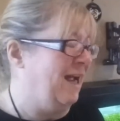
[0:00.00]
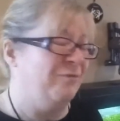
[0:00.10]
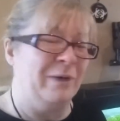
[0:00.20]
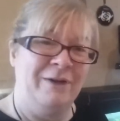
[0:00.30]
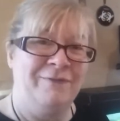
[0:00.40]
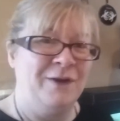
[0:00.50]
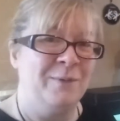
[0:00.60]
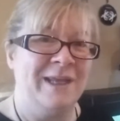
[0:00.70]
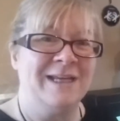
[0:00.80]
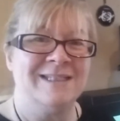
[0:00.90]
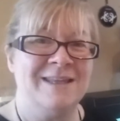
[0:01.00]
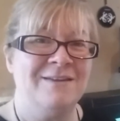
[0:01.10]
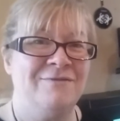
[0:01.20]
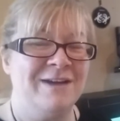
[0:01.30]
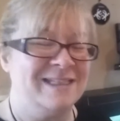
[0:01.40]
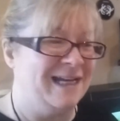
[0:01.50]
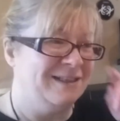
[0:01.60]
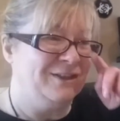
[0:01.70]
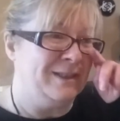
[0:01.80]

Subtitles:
I've put a few things in the freezer,